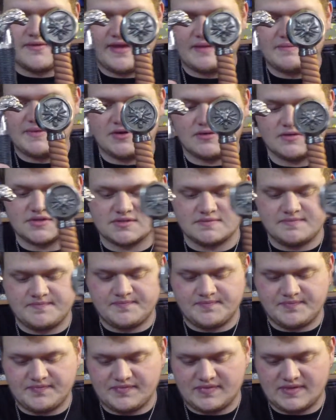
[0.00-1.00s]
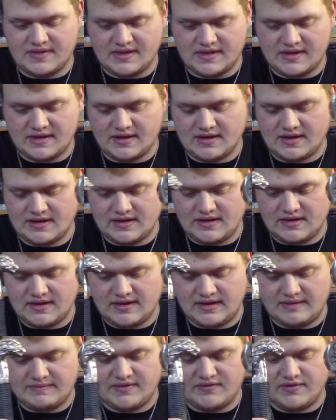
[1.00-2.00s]
That'd be awesome.
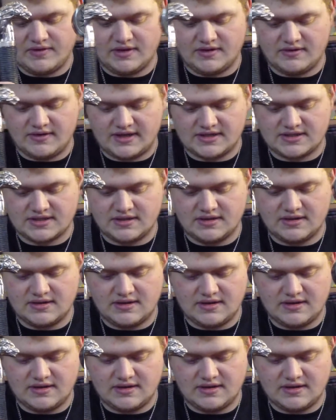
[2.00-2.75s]
It'd be really good, actually.